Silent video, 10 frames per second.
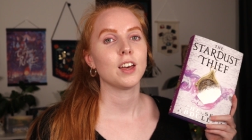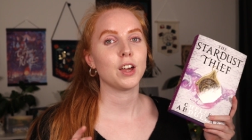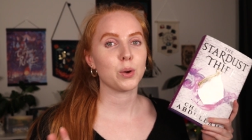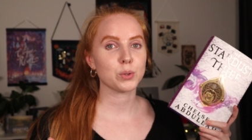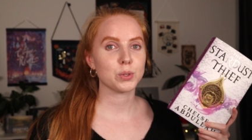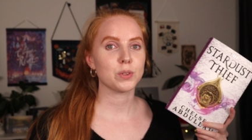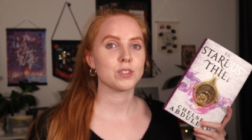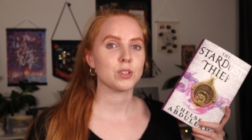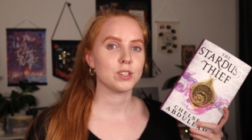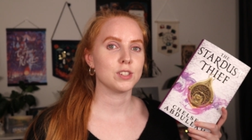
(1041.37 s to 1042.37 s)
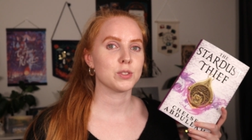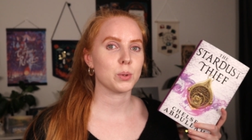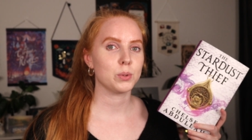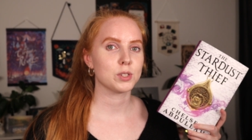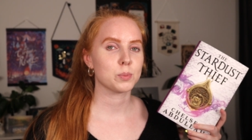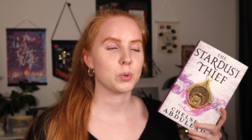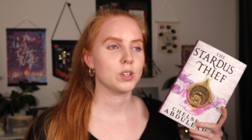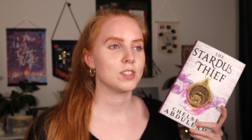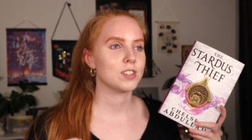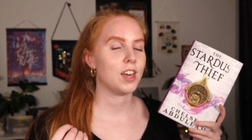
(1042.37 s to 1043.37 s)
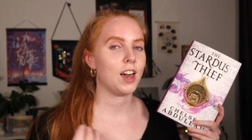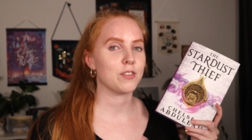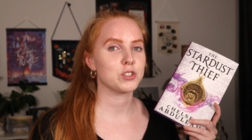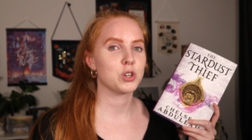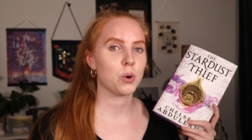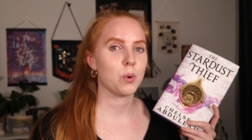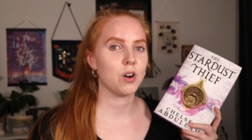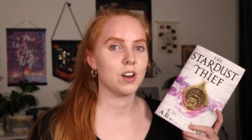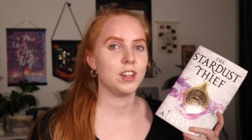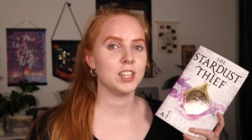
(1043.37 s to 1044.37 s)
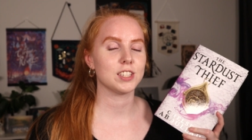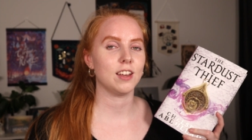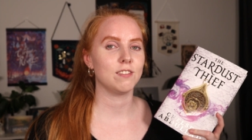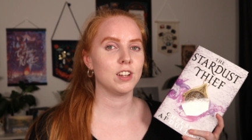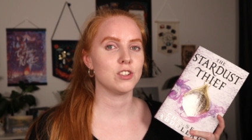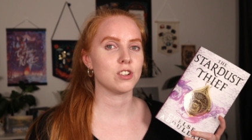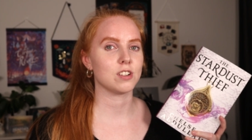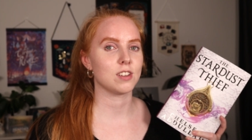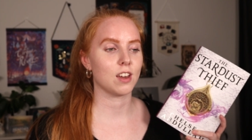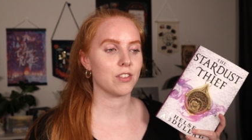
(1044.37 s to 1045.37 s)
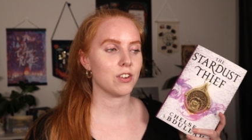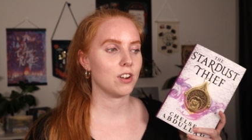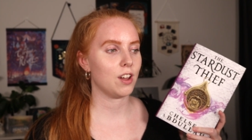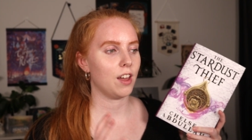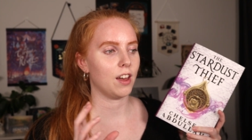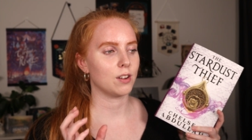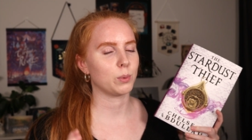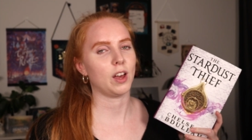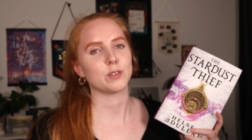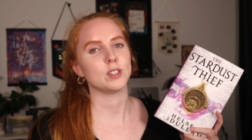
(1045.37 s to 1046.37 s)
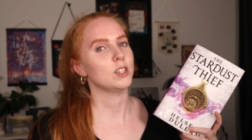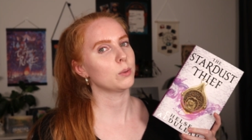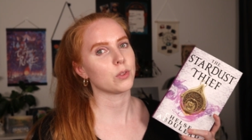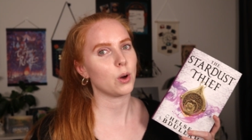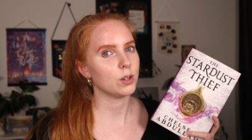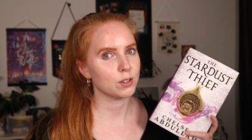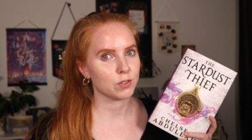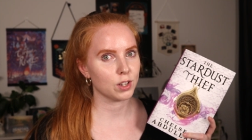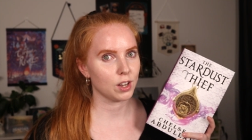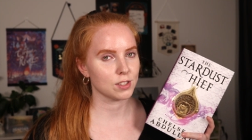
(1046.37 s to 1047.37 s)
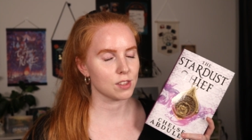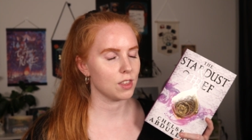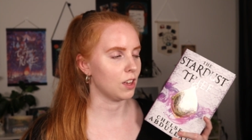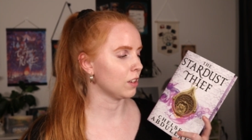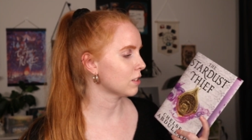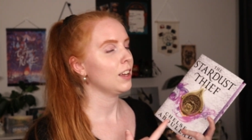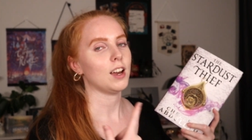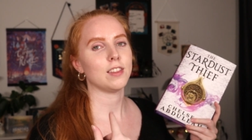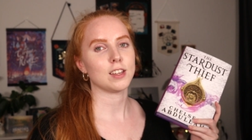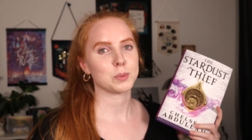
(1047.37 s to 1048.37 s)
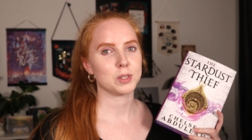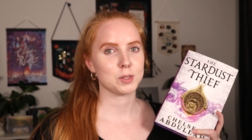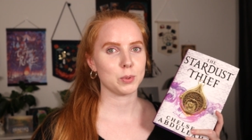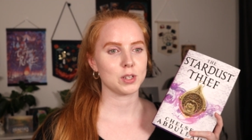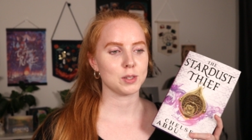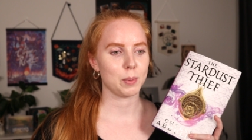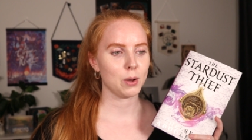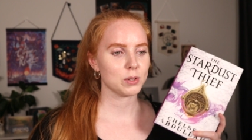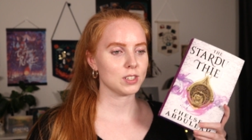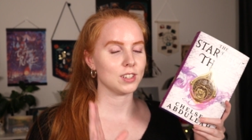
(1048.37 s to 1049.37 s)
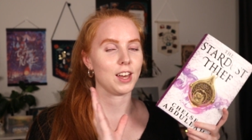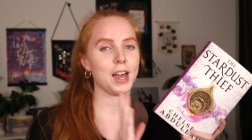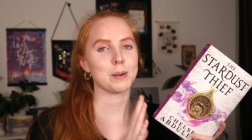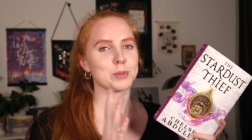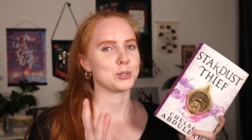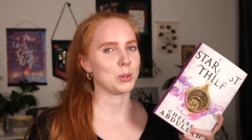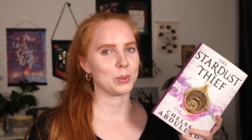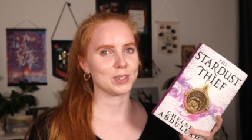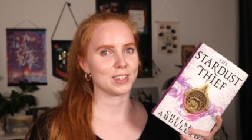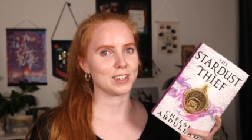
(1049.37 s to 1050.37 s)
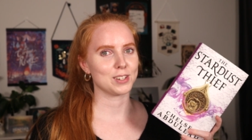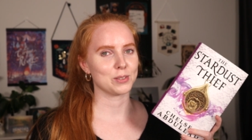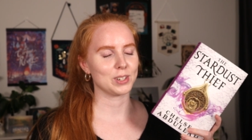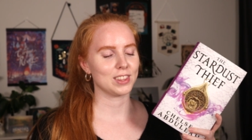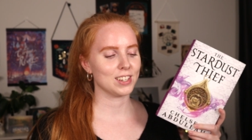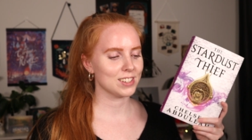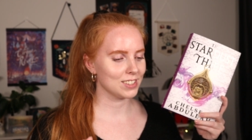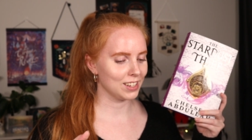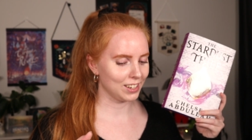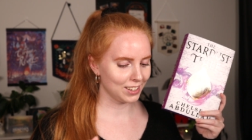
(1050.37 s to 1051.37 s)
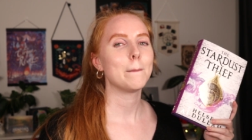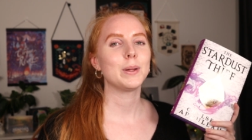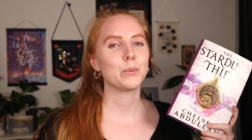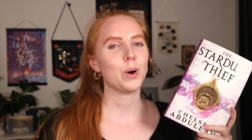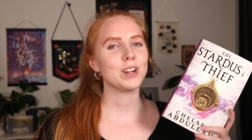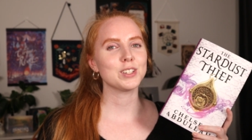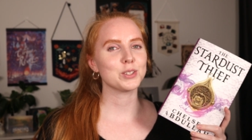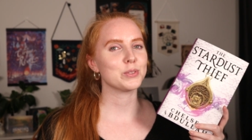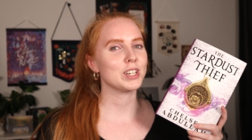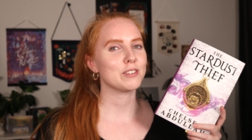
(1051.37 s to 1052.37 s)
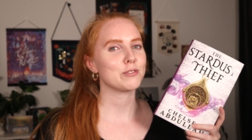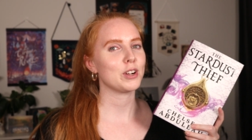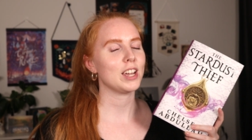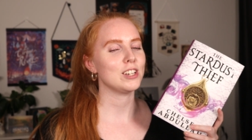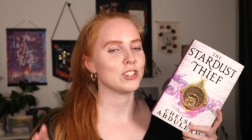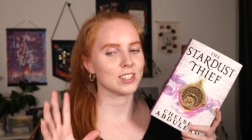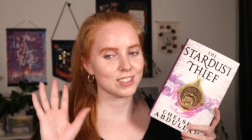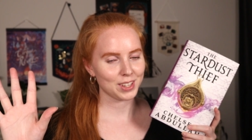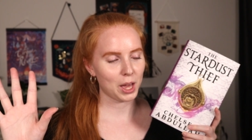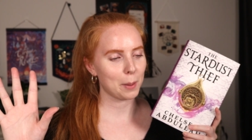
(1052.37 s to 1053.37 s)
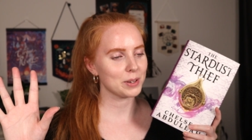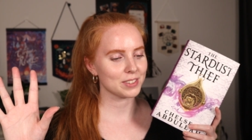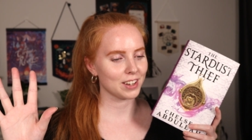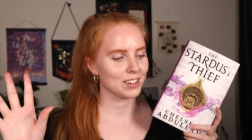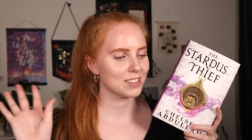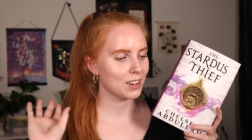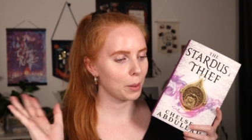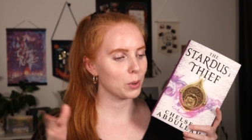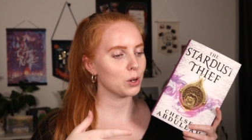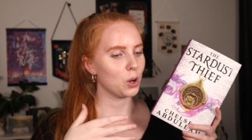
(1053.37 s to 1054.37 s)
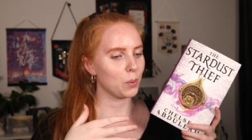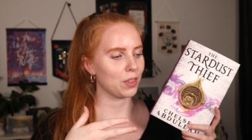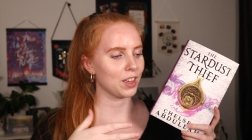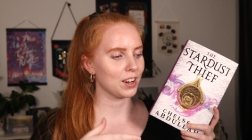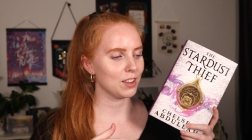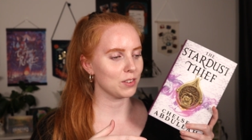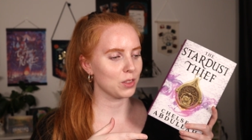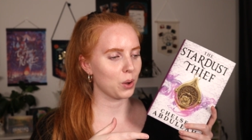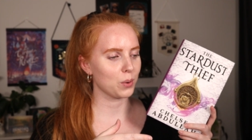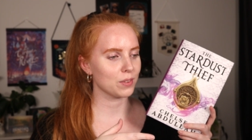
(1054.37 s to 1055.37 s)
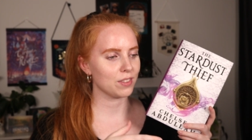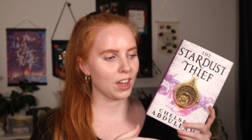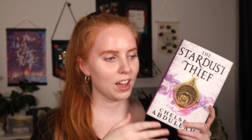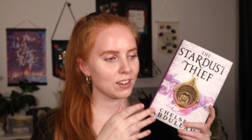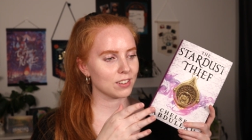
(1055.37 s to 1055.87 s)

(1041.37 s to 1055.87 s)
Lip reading: And also the Sultan's oldest prince have to go on this adventure together and will have to deal with all different kinds of things. And that's what this book is about. I am so excited to read this, like, been wanting to read it for ages. I'm excited. I'm gonna go with it, even though that